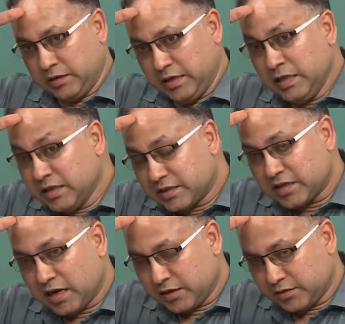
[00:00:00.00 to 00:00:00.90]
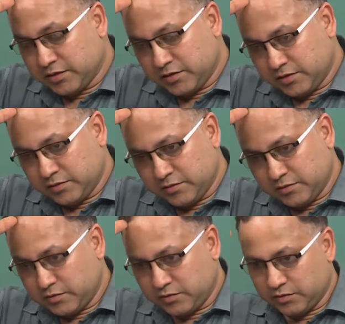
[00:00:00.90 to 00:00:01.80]
in the truss,
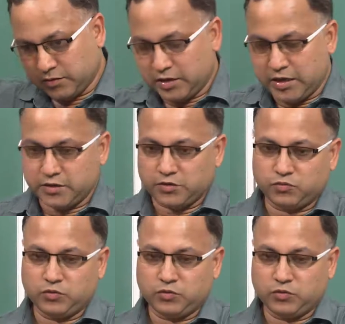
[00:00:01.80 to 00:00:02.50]
right,